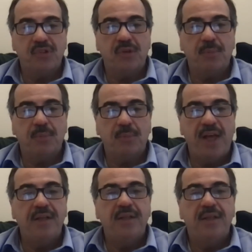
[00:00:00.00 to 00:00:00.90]
personal
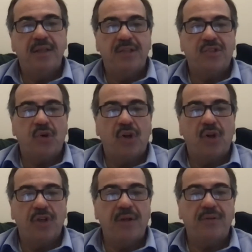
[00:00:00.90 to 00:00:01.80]
plan. It's
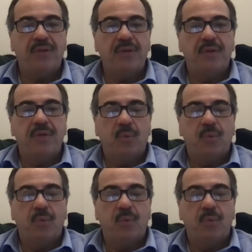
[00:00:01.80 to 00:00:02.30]
all about